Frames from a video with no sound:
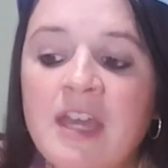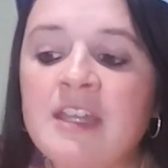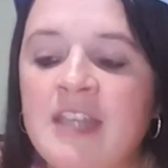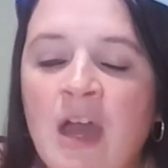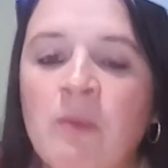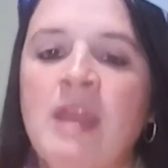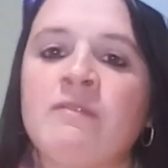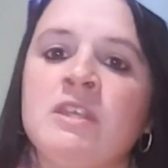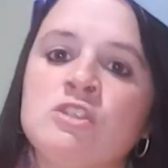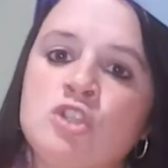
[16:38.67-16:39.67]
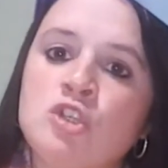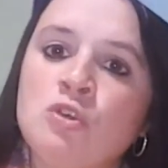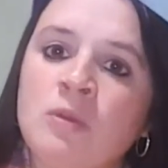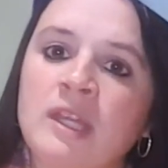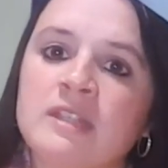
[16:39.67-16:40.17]
Now we have these two
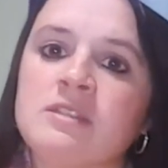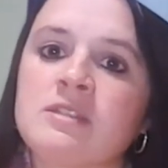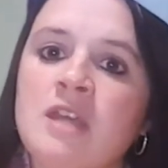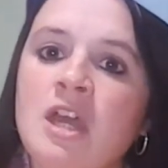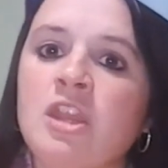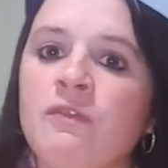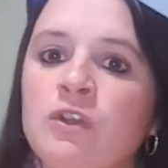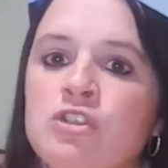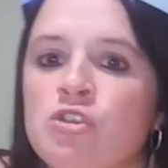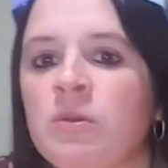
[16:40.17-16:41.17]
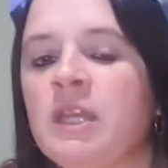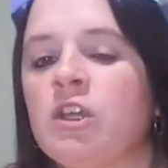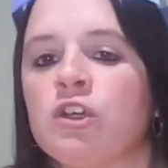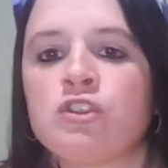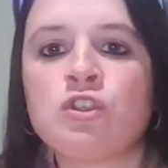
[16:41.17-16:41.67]
queens. The first queen,
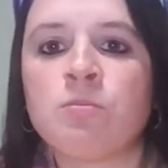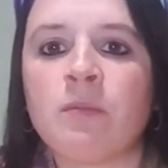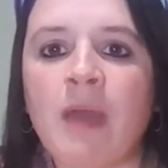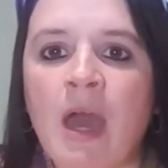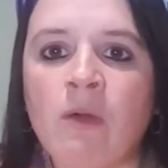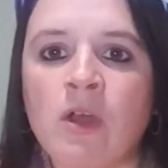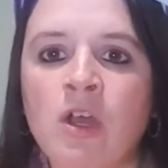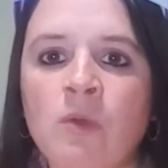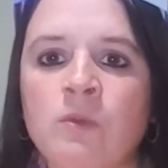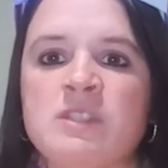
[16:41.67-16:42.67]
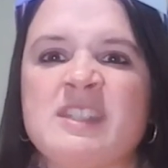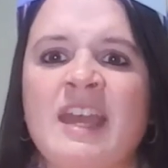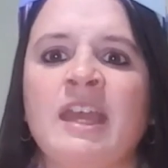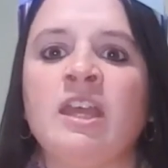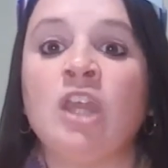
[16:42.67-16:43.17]
her superpower was
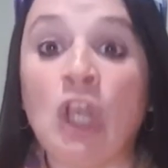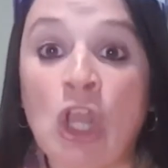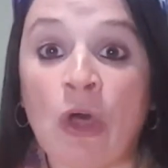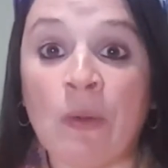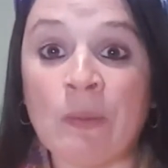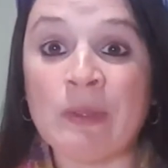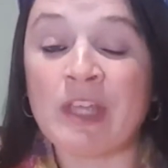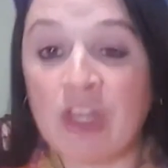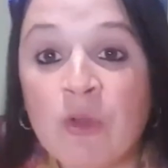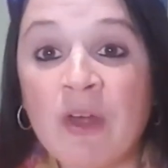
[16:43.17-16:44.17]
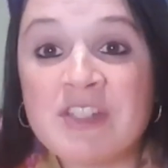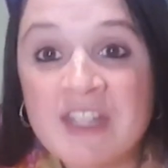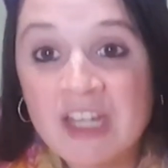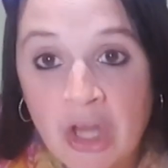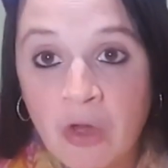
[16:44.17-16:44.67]
saying no. Can you all
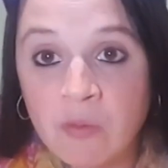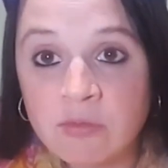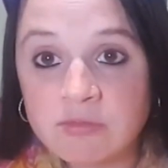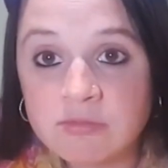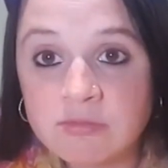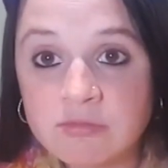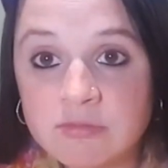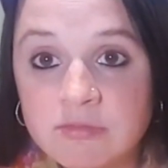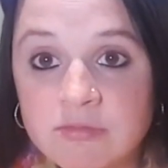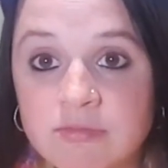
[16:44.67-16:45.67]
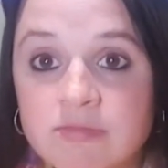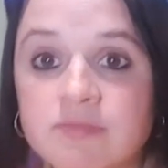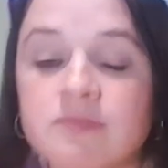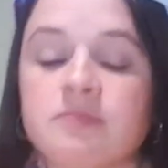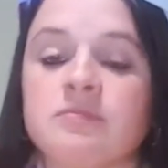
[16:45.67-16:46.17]
say no?
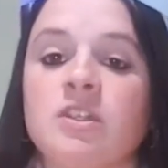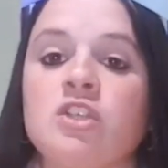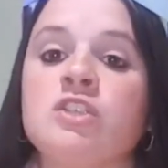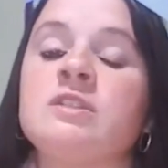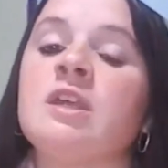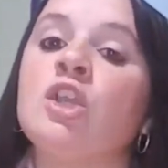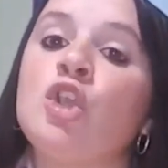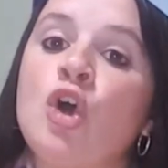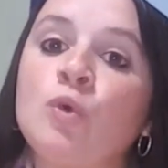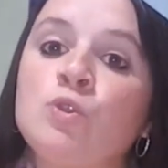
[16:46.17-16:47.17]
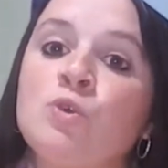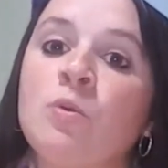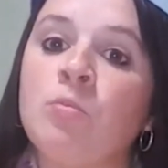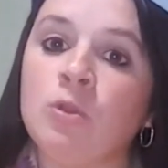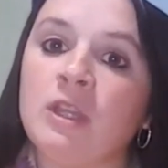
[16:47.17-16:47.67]
She said no to a
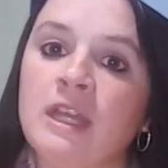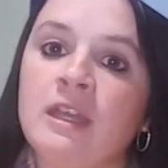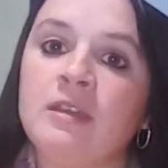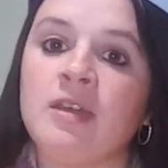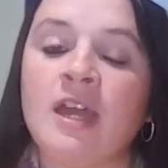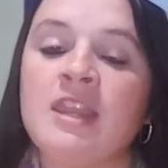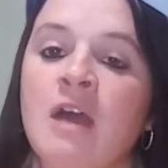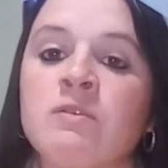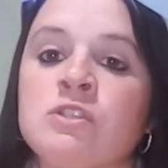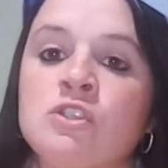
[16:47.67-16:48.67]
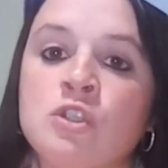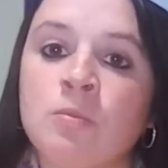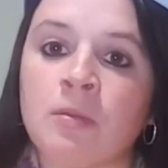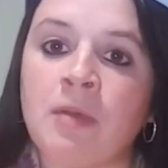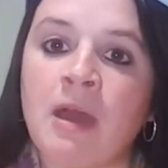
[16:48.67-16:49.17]
bully, and that was a
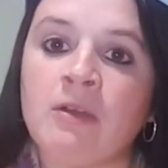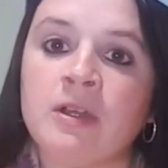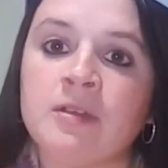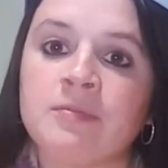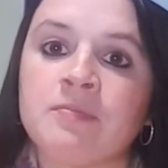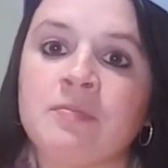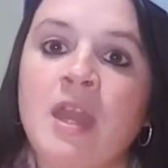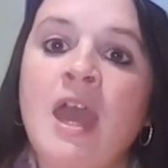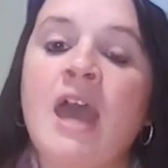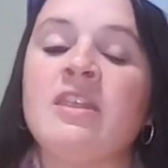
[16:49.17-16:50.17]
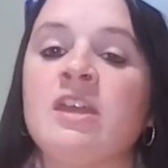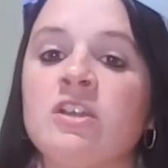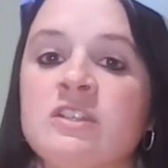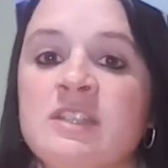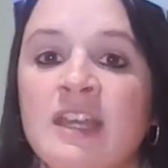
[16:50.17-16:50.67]
superpower. And then
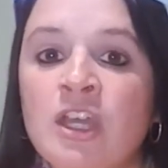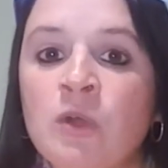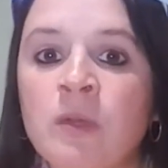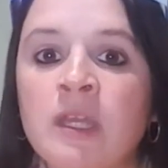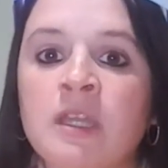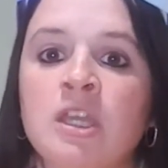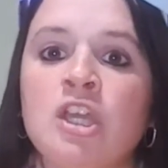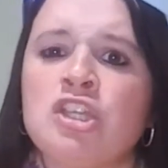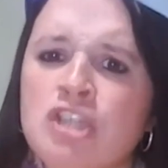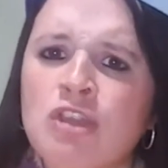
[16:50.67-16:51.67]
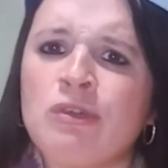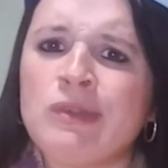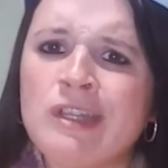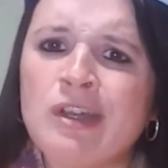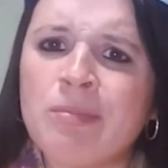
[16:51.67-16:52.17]
our second queen, she threw a
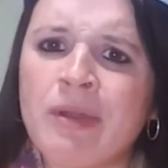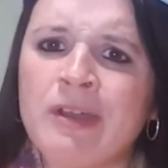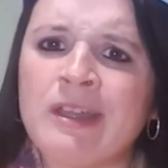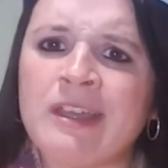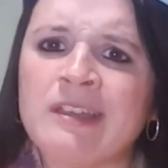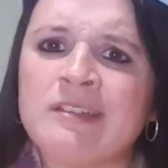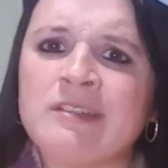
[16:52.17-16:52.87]
dinner party.